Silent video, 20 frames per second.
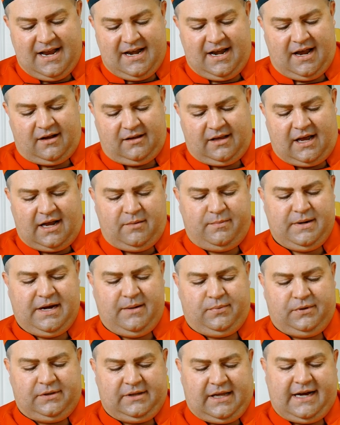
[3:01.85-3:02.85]
Now, a lot of
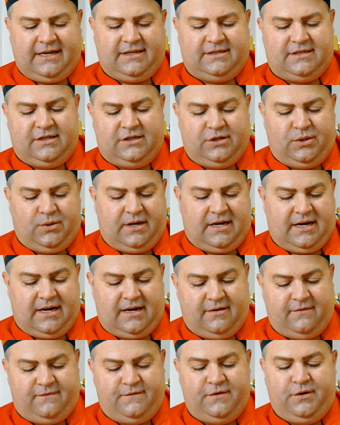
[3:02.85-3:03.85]
people like to do it in
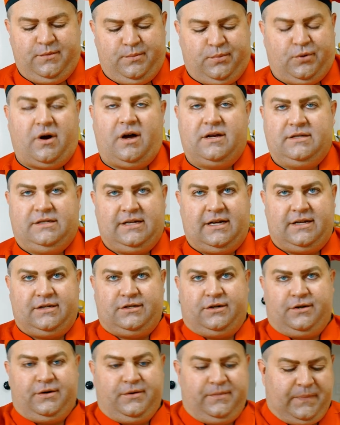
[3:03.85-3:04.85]
a food
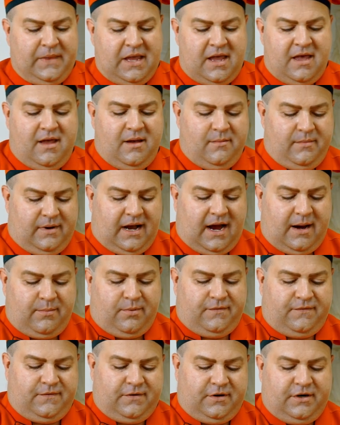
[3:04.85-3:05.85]
processor, but I
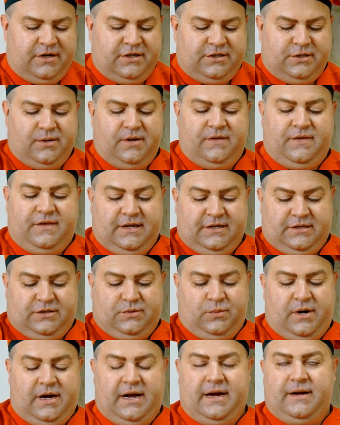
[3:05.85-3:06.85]
prefer to do it this
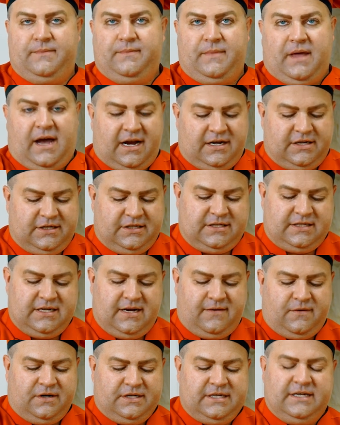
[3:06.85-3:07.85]
way. I just
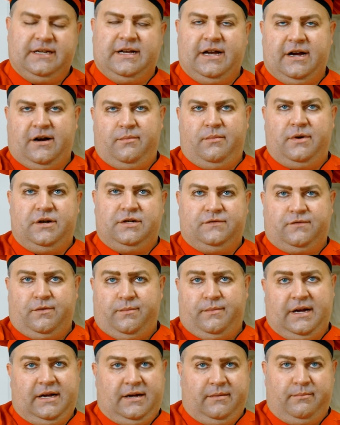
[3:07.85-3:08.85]
never did care much for
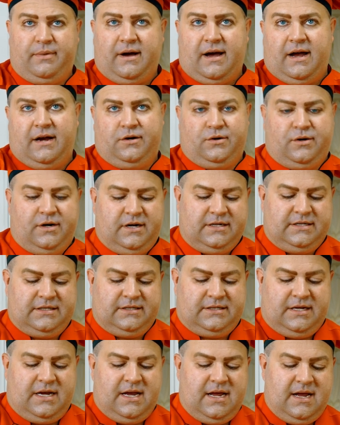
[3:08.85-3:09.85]
making pie
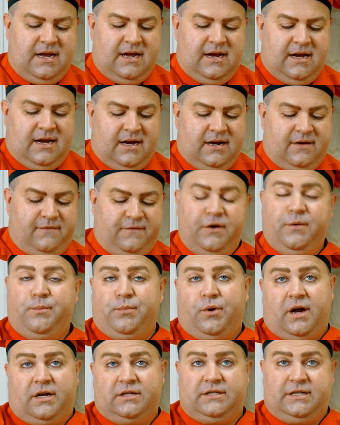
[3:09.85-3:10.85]
crust and a food
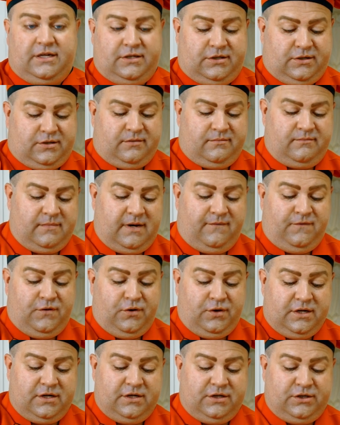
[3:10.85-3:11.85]
processor. If
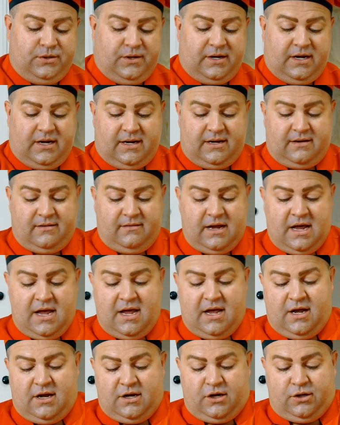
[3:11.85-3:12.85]
you can do it and
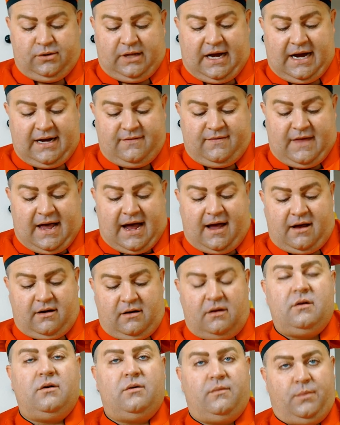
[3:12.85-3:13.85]
you like that,
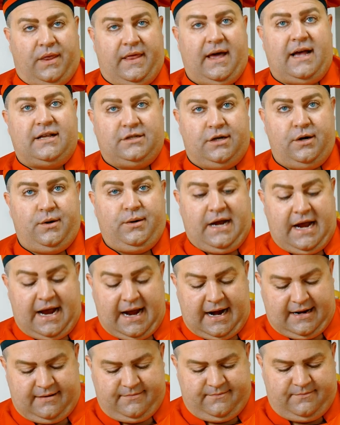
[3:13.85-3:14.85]
well, that's
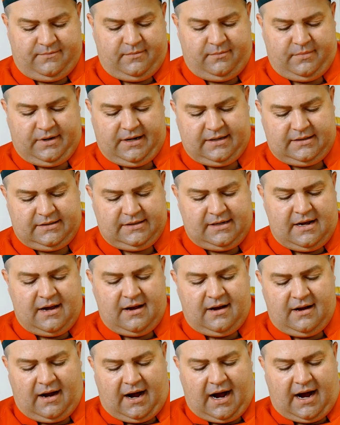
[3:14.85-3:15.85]
okay. But
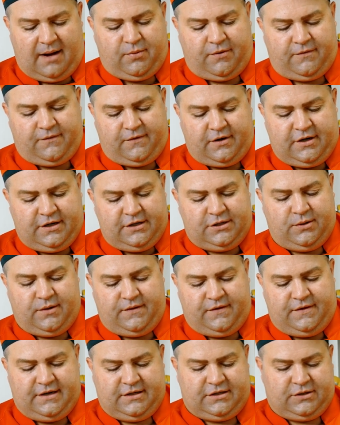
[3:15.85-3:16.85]
I prefer to do
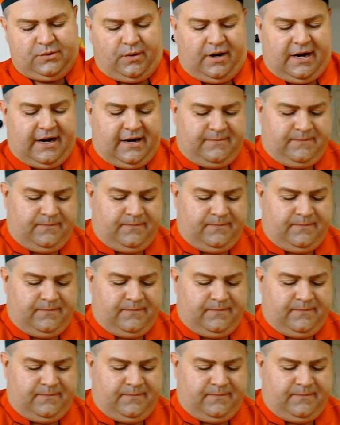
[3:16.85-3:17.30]
it this way.